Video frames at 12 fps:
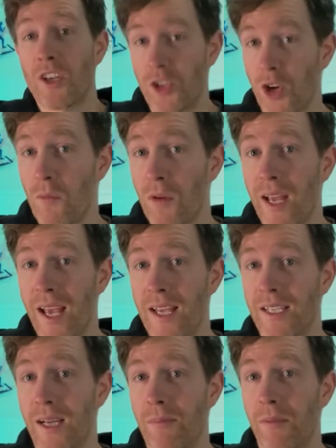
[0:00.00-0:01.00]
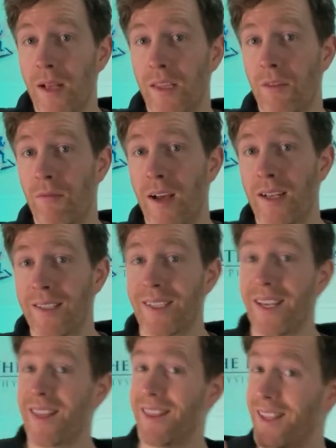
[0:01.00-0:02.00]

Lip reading: You don't want to end up like the runners in